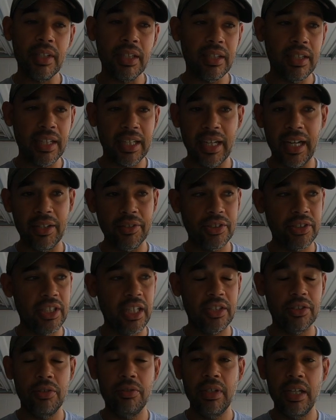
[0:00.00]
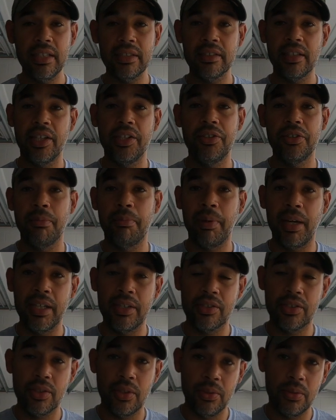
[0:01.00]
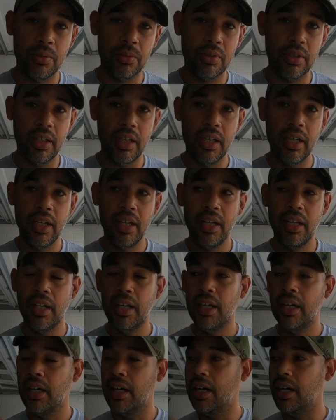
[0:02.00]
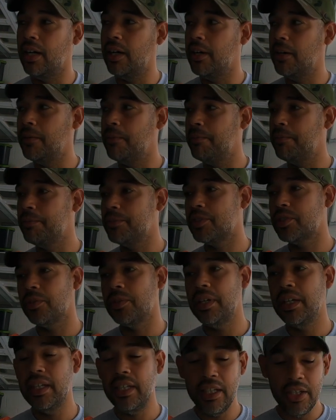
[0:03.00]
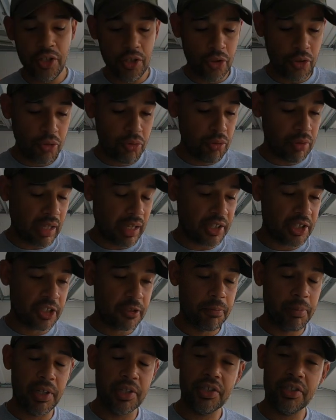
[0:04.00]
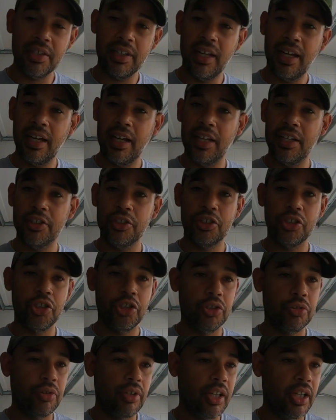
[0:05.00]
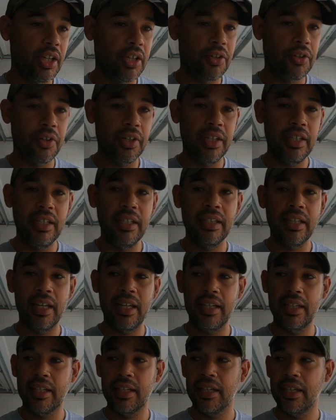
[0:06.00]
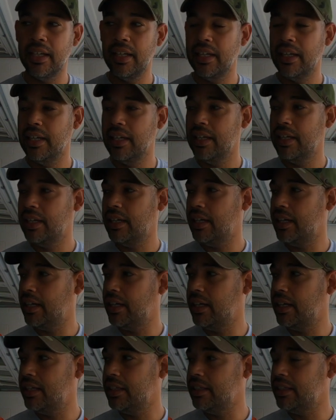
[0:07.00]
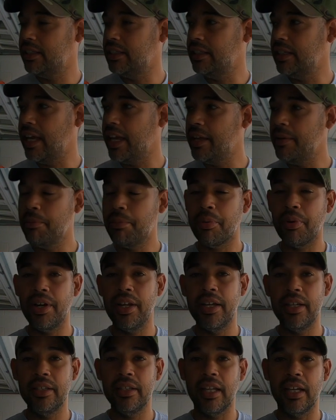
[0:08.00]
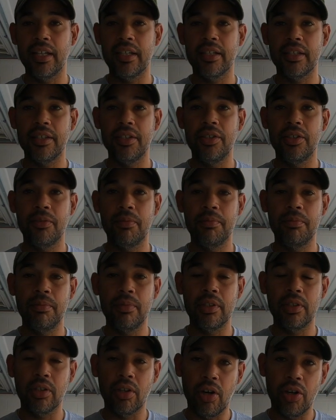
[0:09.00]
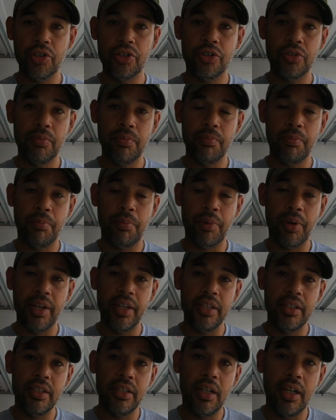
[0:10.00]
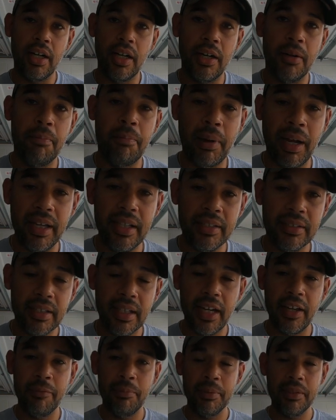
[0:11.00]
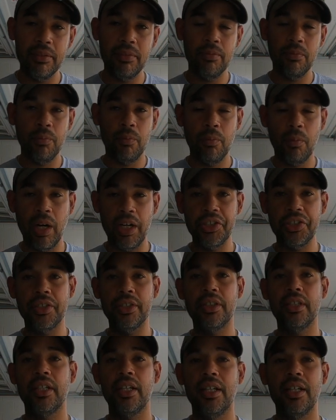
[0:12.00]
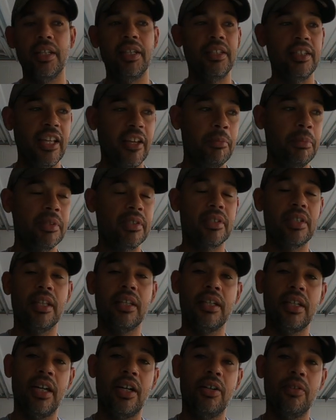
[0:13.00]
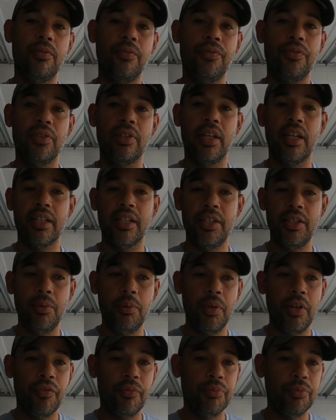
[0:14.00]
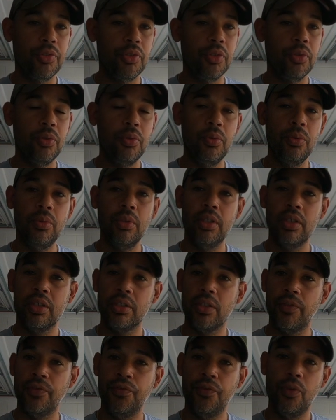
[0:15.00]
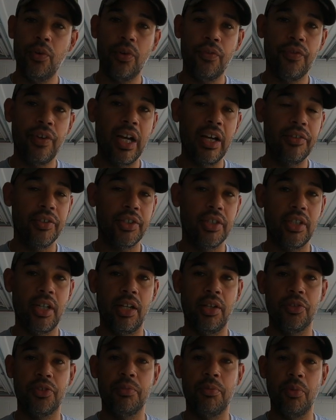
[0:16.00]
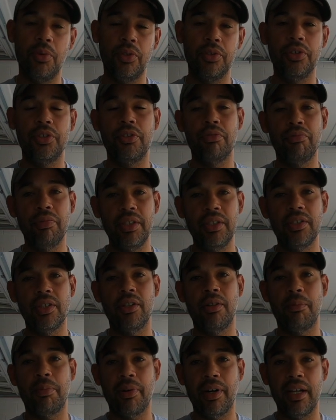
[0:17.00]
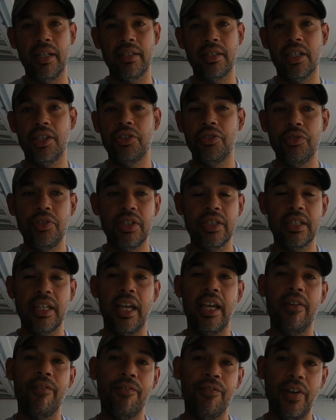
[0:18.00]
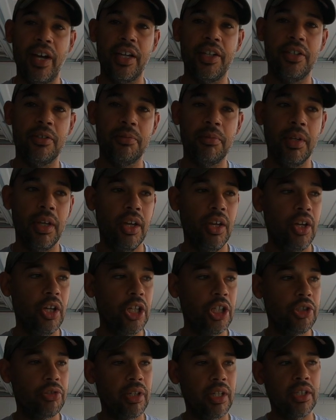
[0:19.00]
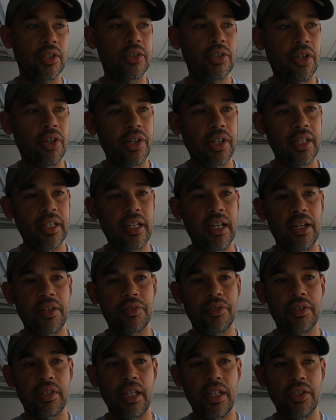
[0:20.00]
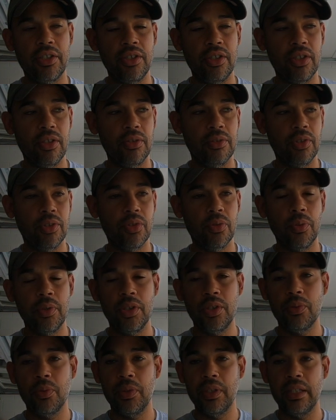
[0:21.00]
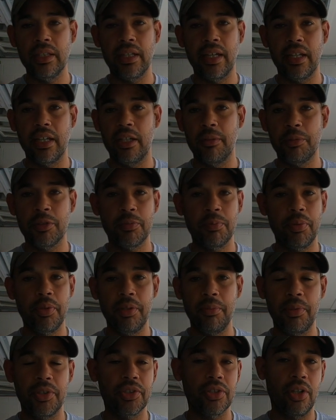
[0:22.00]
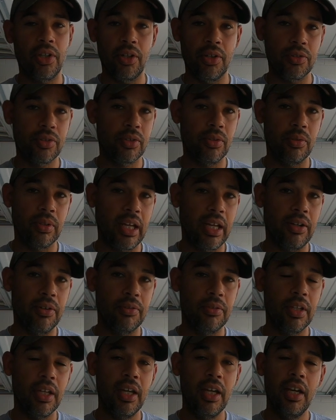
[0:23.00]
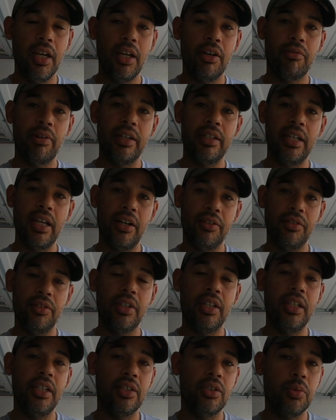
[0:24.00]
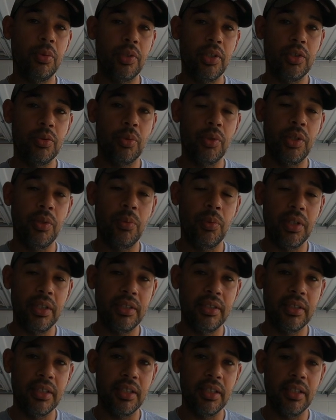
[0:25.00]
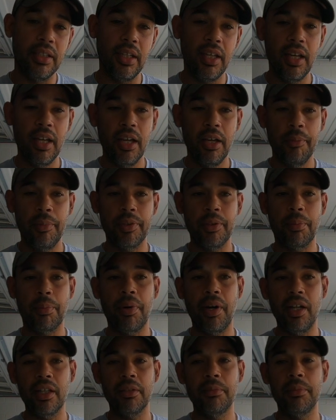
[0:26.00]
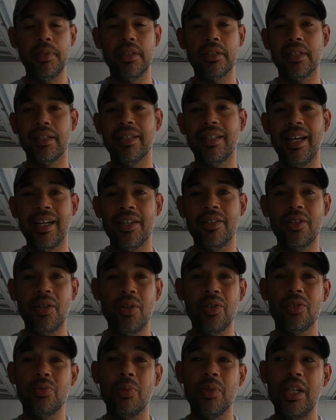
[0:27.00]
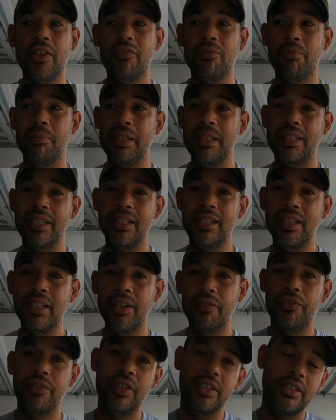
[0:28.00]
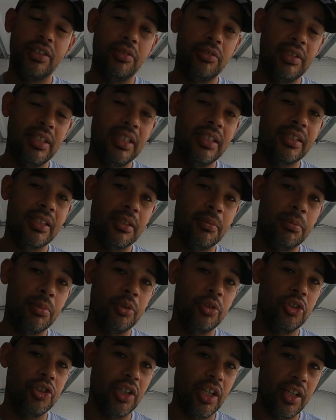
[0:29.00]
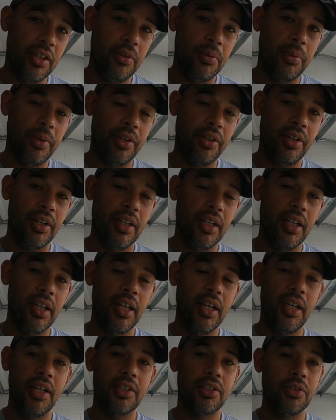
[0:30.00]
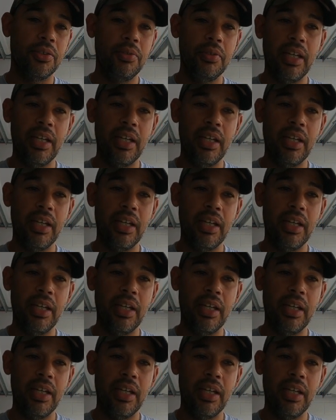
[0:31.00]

Like, I was checked 2 days later, the bike sold. So any new, like, specialized Trek or any like name brand, like, you know, larger brand bikes that I've been watching, they've been selling out for like anywhere from $200 to $400 or $500 more than the retail price, because you just can't find them. Trek has already announced that, you know, their 2020 lineup is pretty much all sold out. Right now they're getting 2021s in, but the problem is a lot of those won't even be delivered until December, January. So you